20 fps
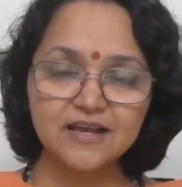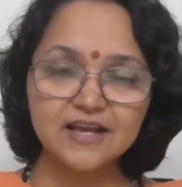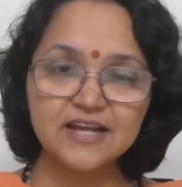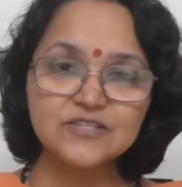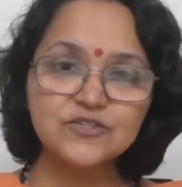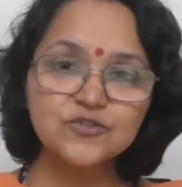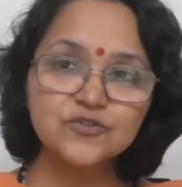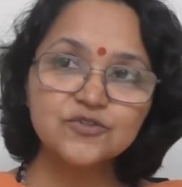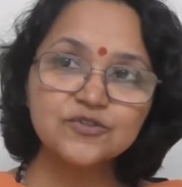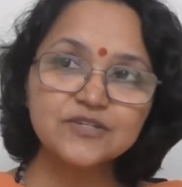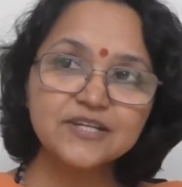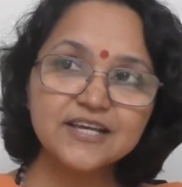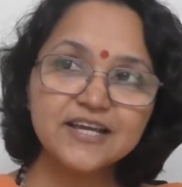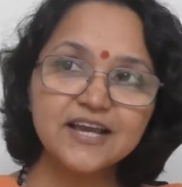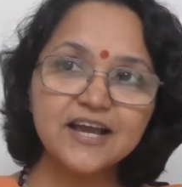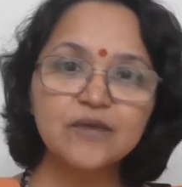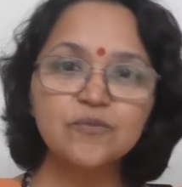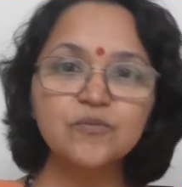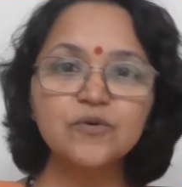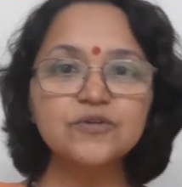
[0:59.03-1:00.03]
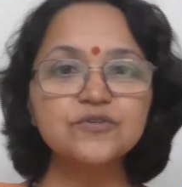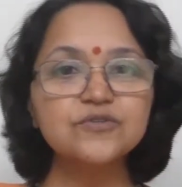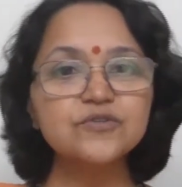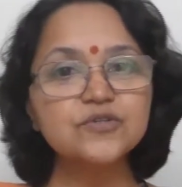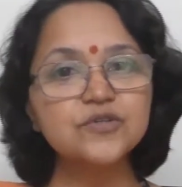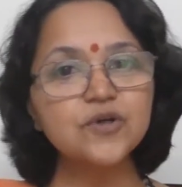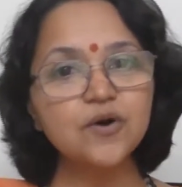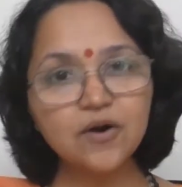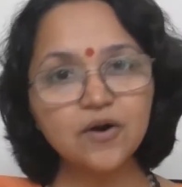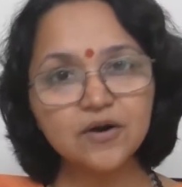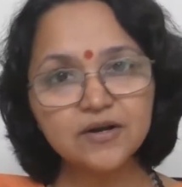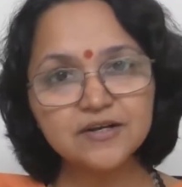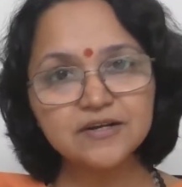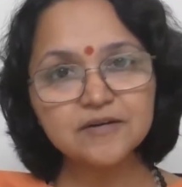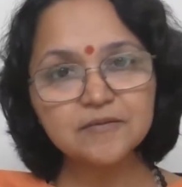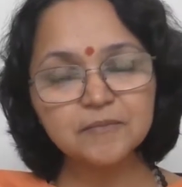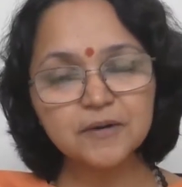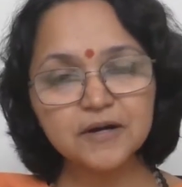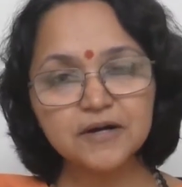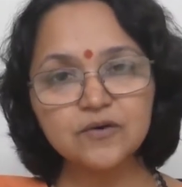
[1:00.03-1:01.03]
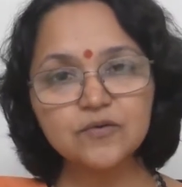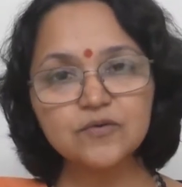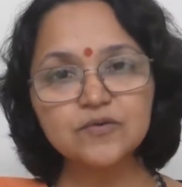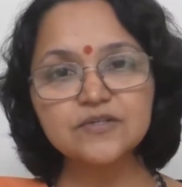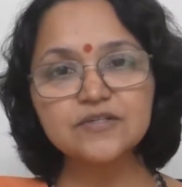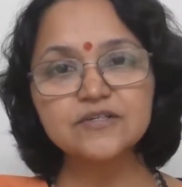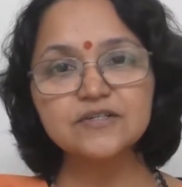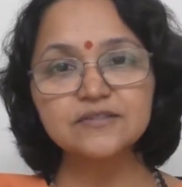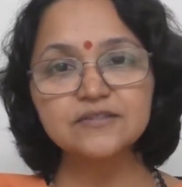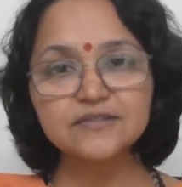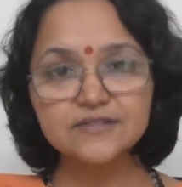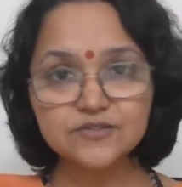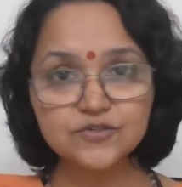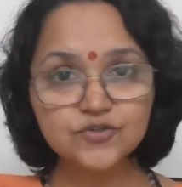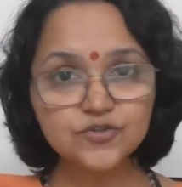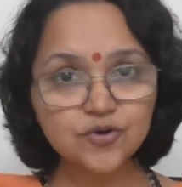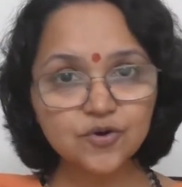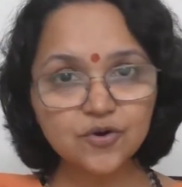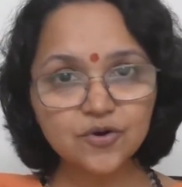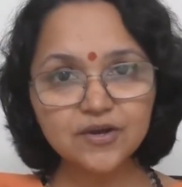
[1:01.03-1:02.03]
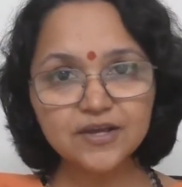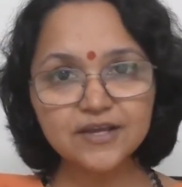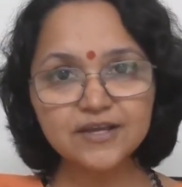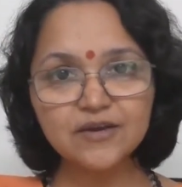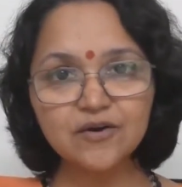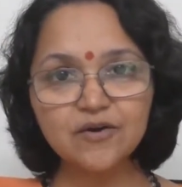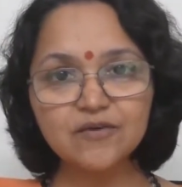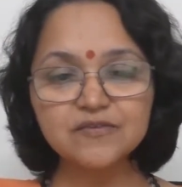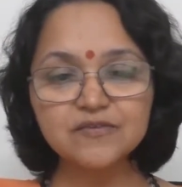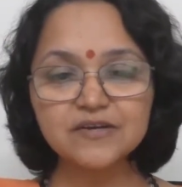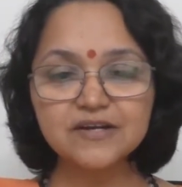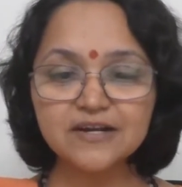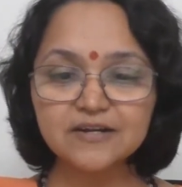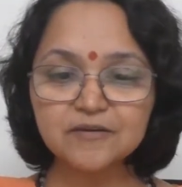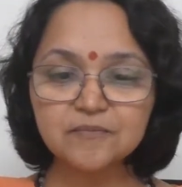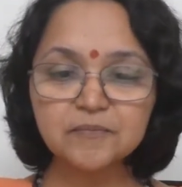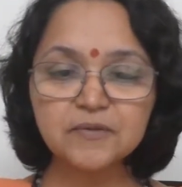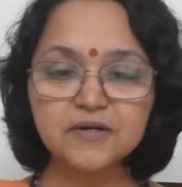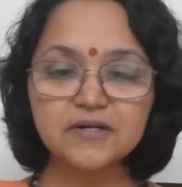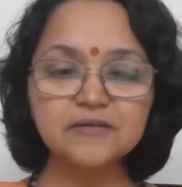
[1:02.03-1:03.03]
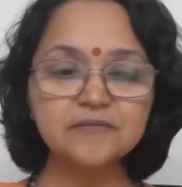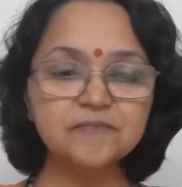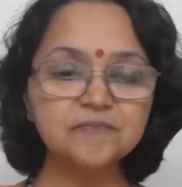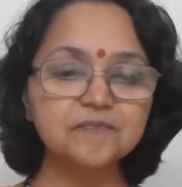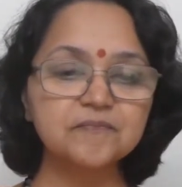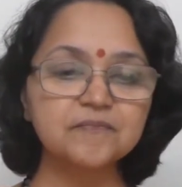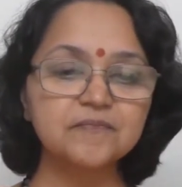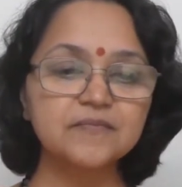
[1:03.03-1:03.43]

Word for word: And so today I want to talk about the joy of karma